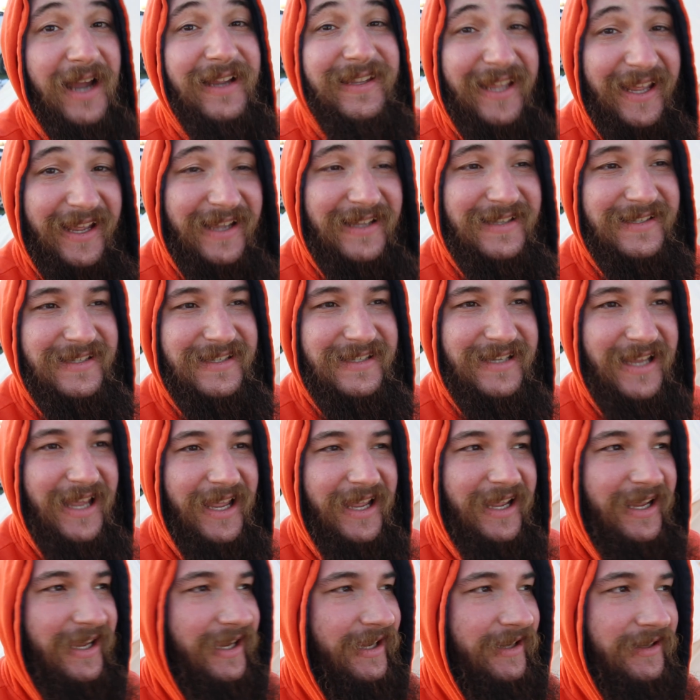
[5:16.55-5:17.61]
I can't
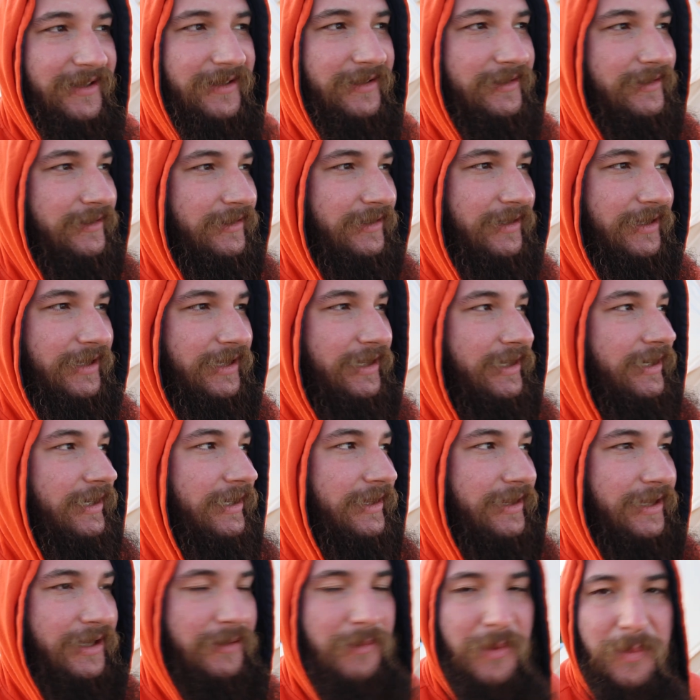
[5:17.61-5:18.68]
say
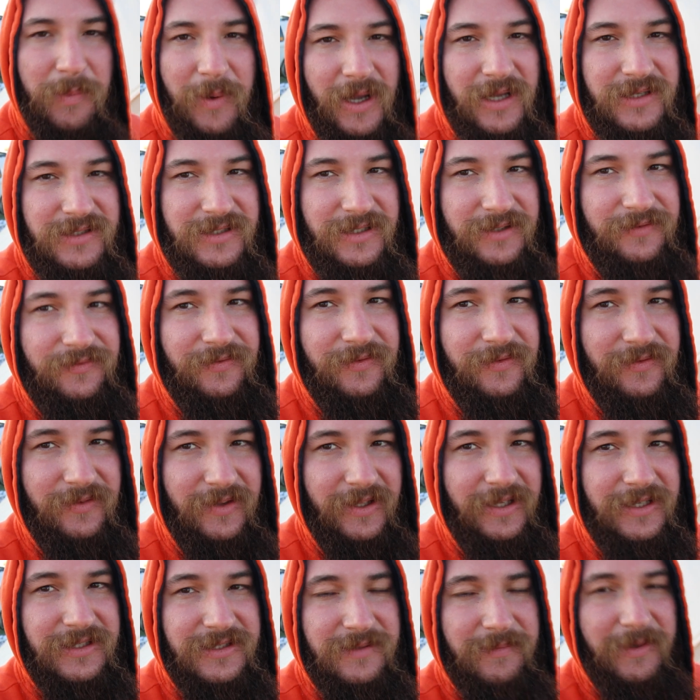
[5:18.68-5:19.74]
anything but positive
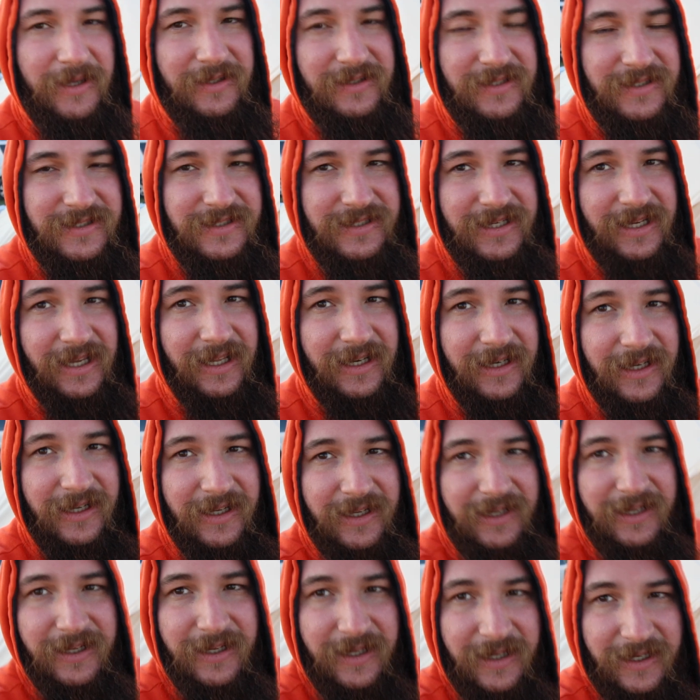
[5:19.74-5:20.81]
things about this tent.
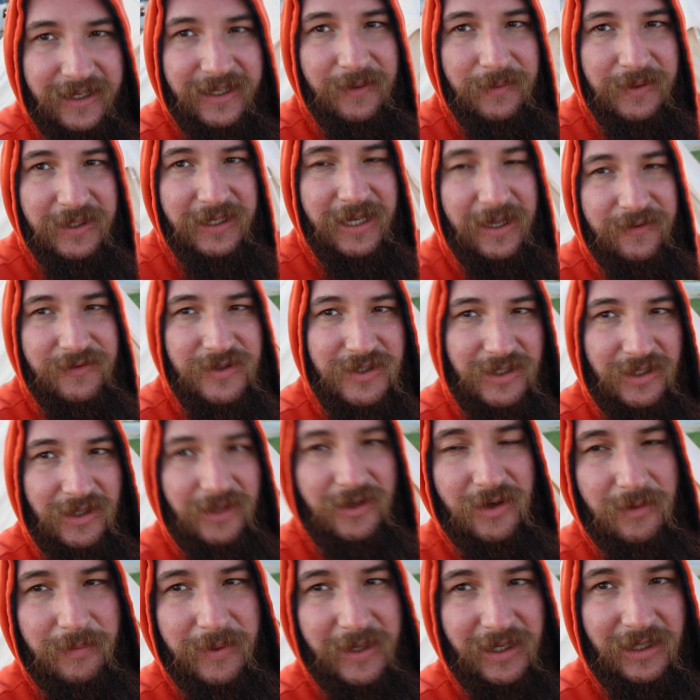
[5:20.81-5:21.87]
Again, we did have just a
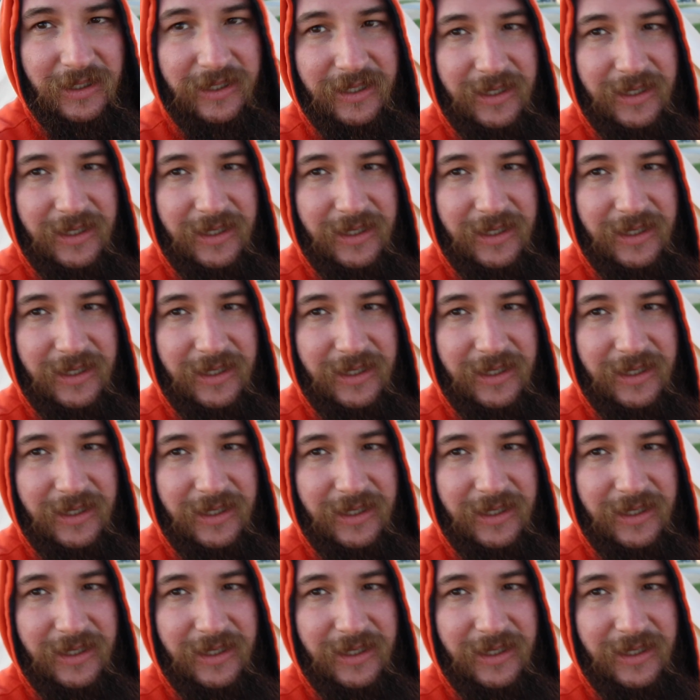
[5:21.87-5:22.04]
little bit of